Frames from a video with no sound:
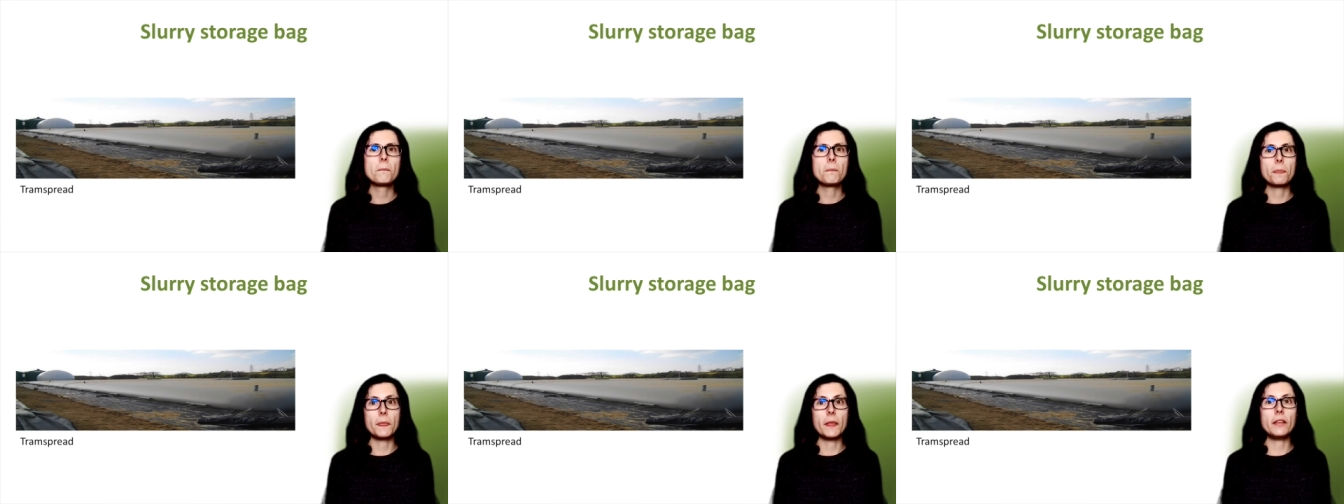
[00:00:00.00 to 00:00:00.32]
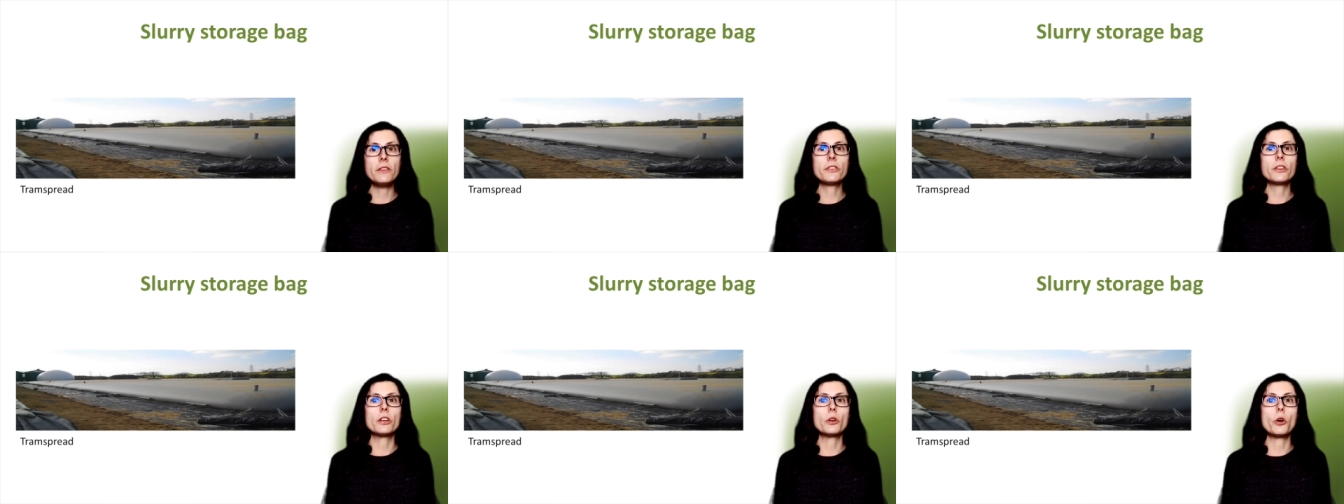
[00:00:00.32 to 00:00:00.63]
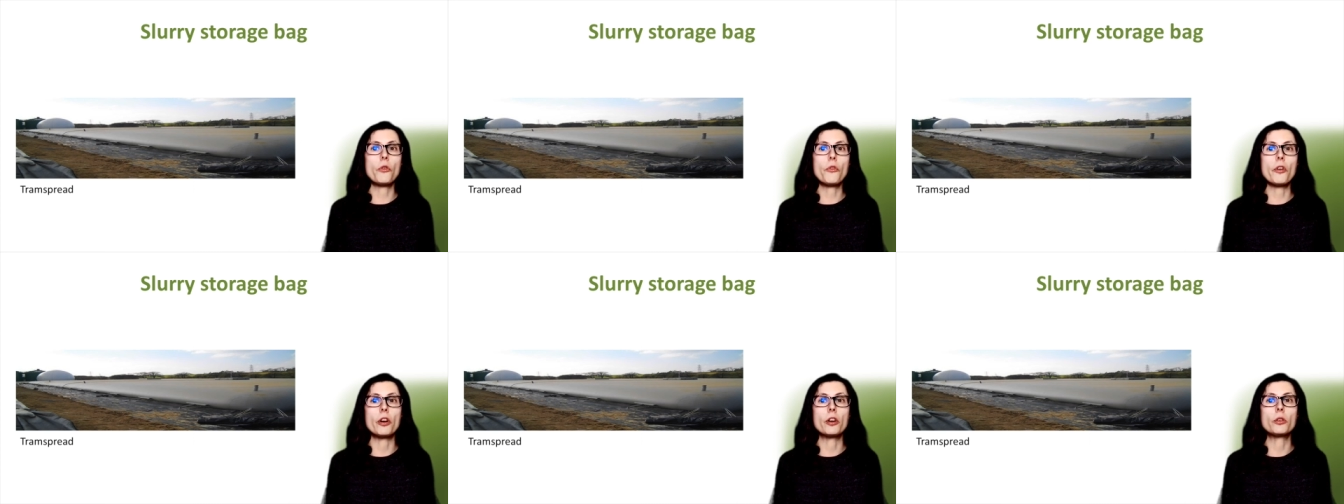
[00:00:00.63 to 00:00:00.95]
These can
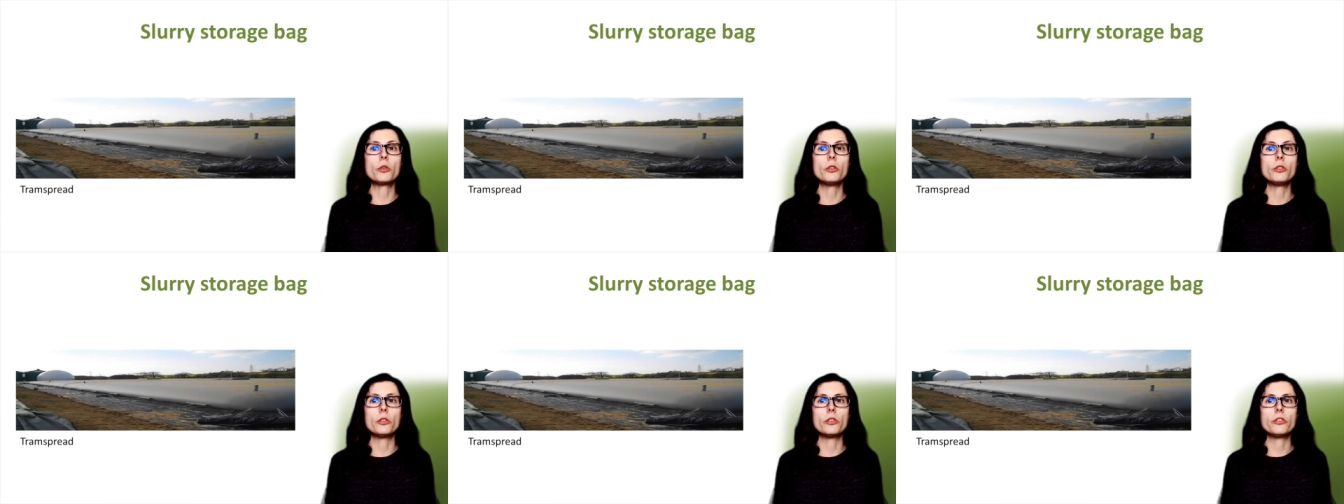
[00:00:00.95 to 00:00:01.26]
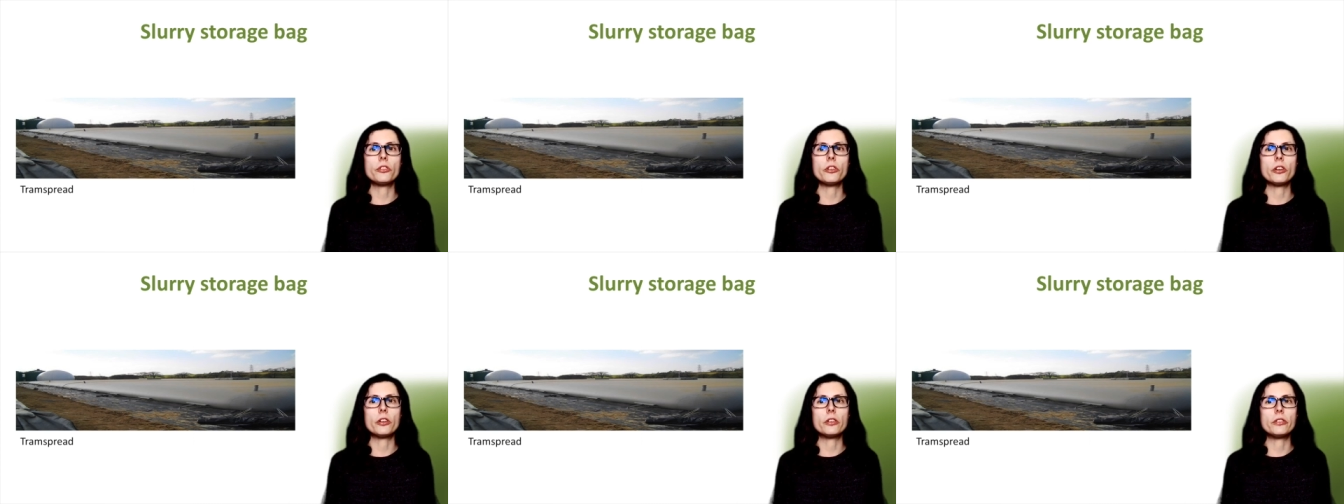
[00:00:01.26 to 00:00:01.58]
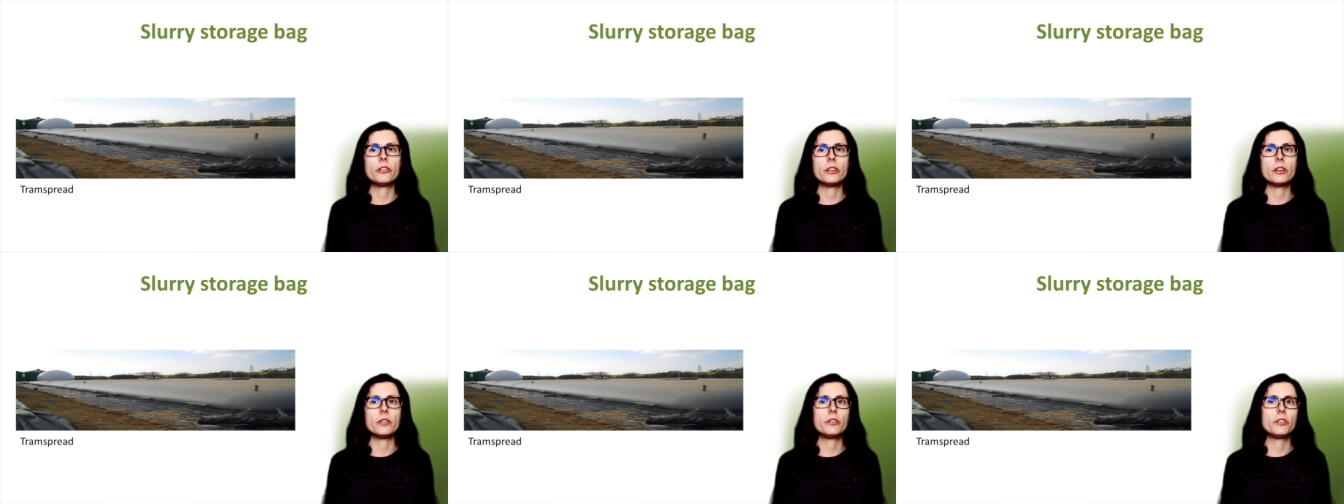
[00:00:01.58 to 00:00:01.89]
offer a good
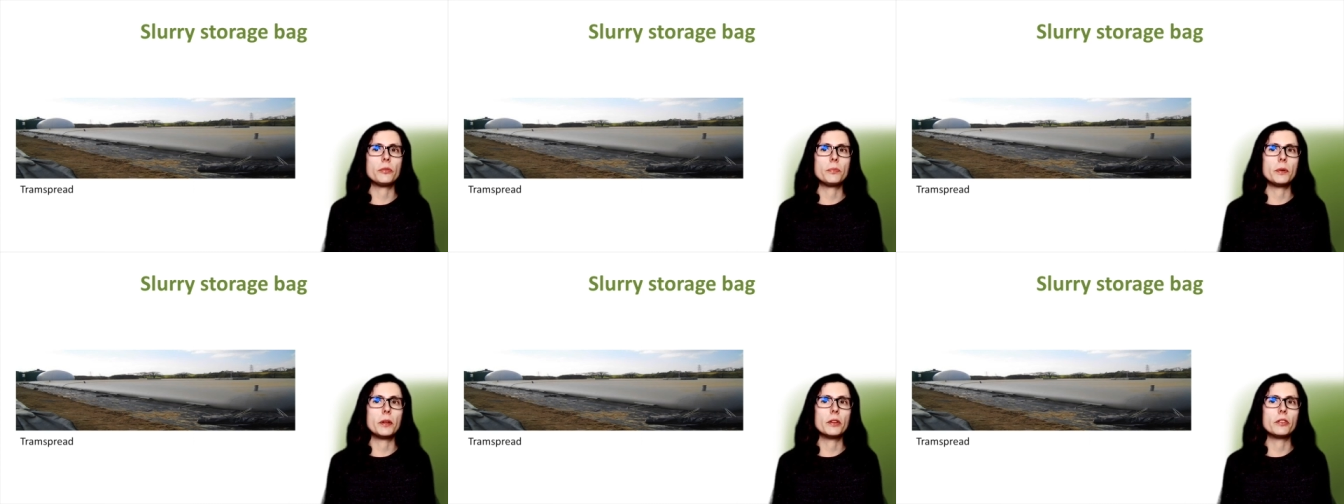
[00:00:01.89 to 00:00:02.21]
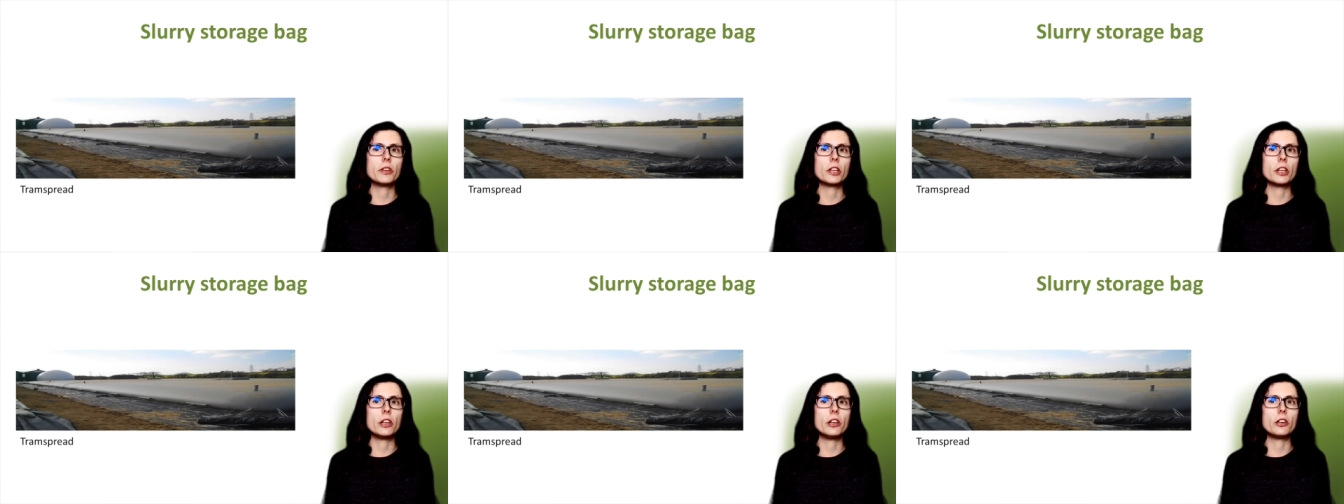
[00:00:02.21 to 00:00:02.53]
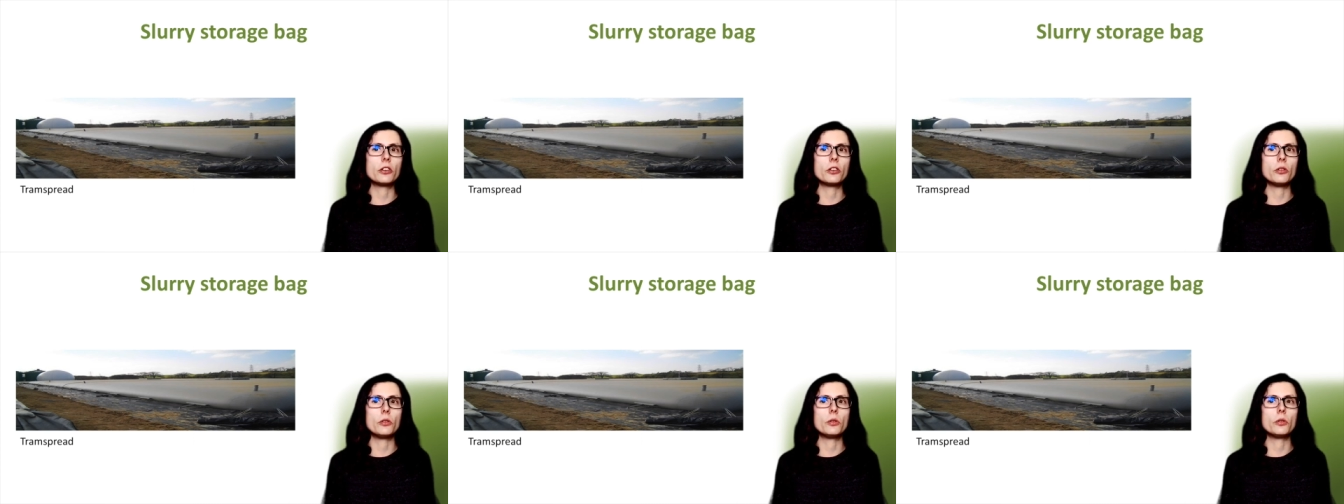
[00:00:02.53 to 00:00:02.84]
alternative to building a
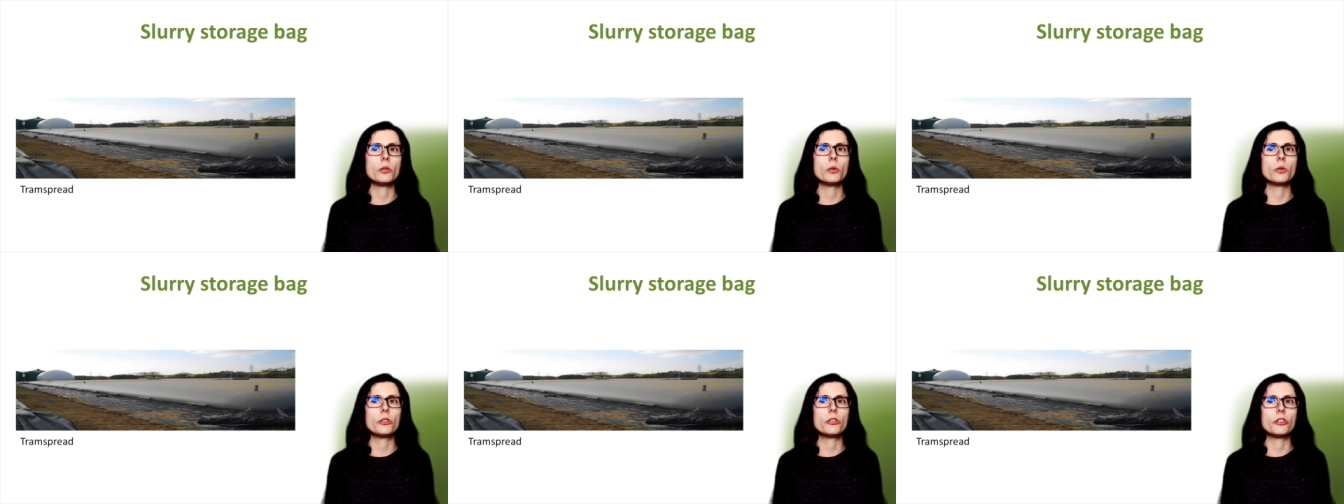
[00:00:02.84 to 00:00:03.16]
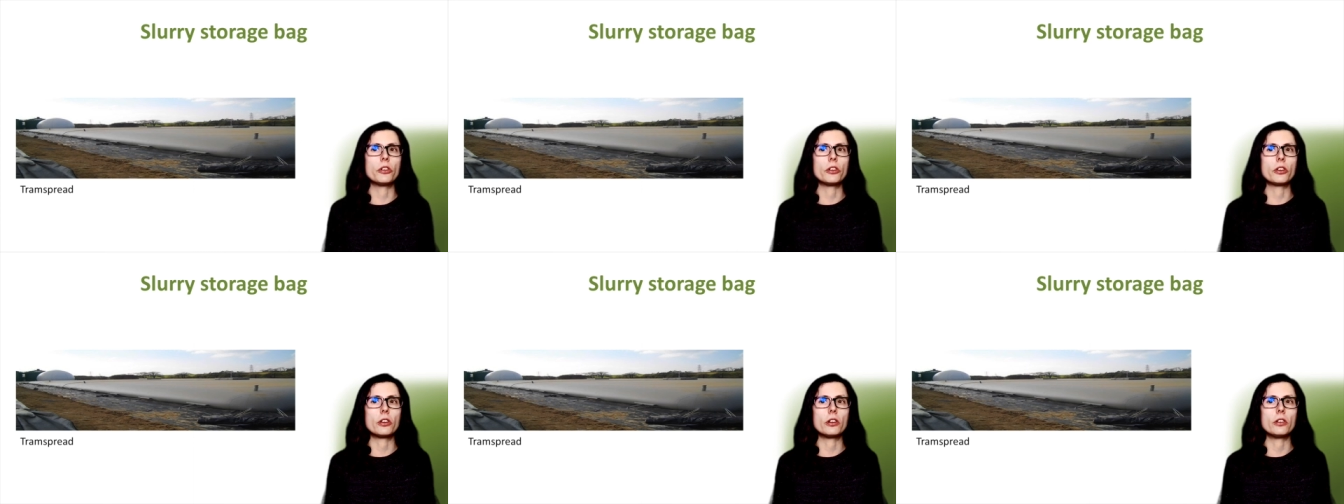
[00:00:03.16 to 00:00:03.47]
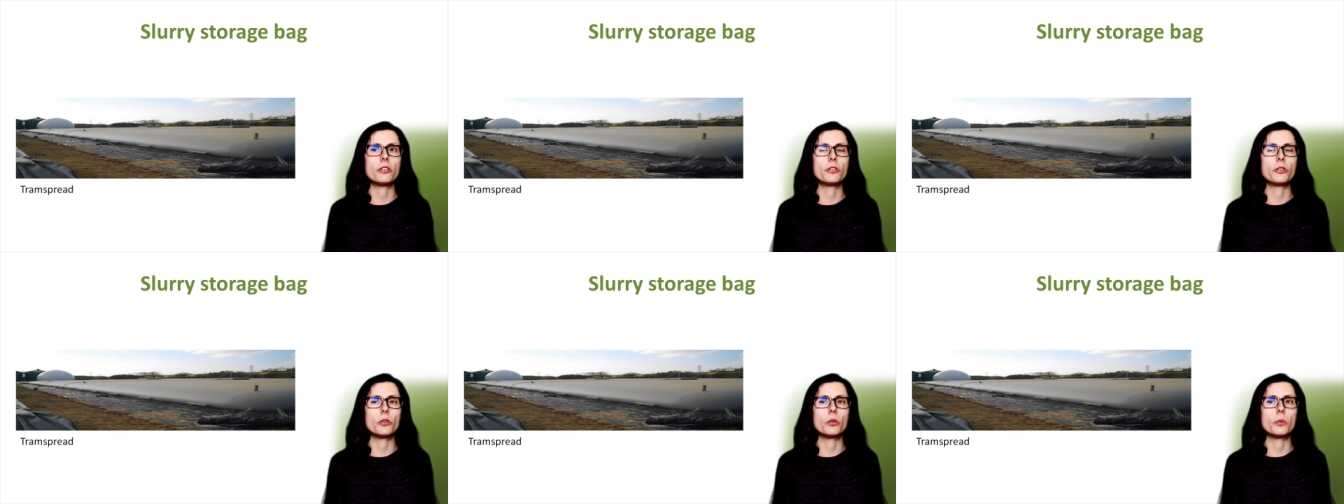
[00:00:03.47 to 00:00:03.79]
lagoon or circular
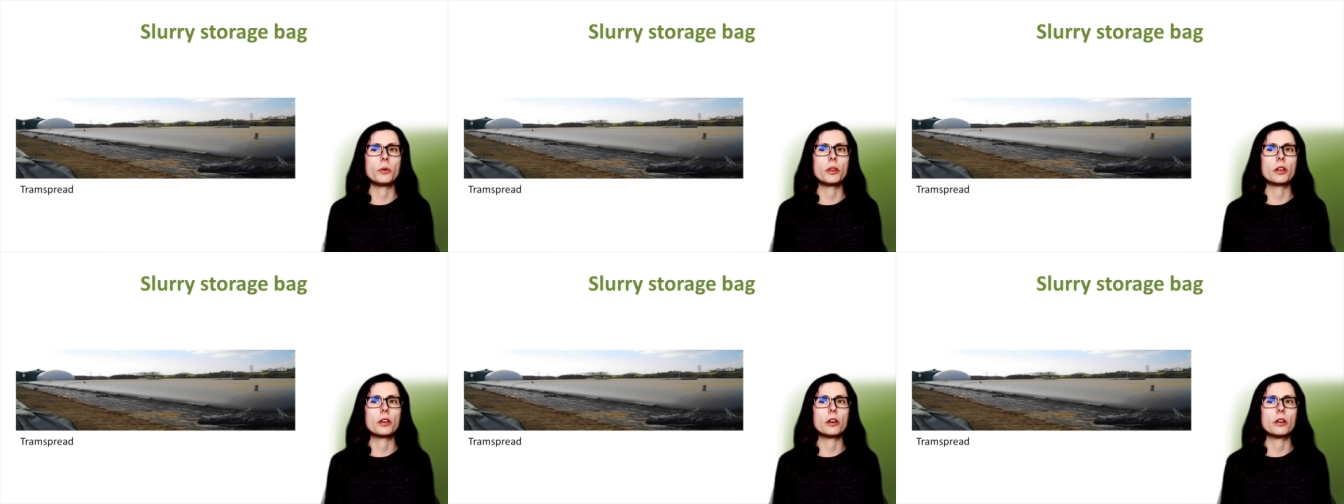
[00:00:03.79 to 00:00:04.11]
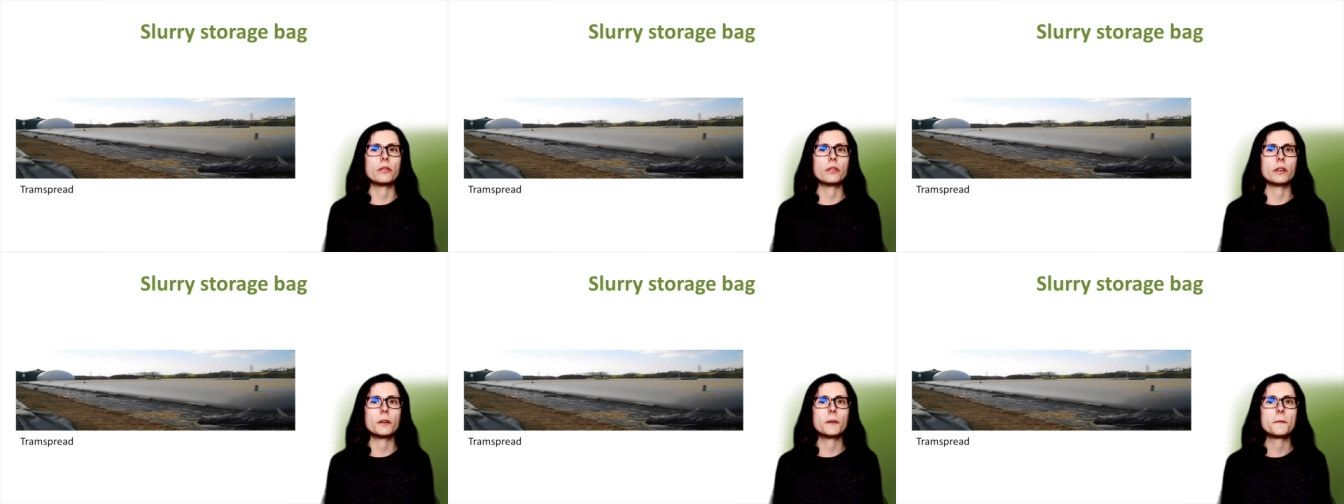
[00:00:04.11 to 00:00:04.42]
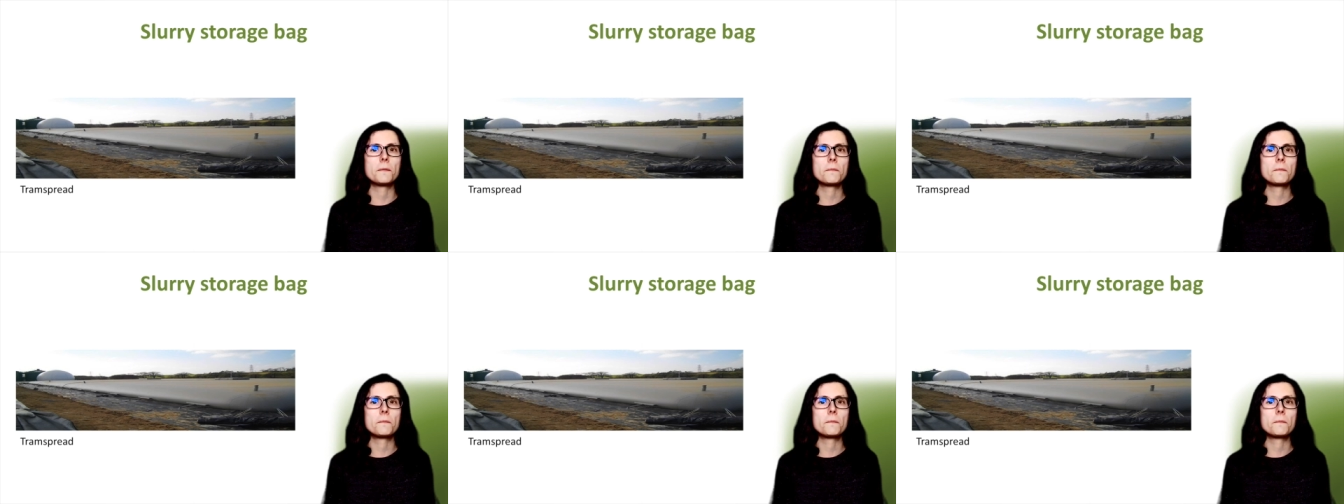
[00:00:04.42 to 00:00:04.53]
store with a cover.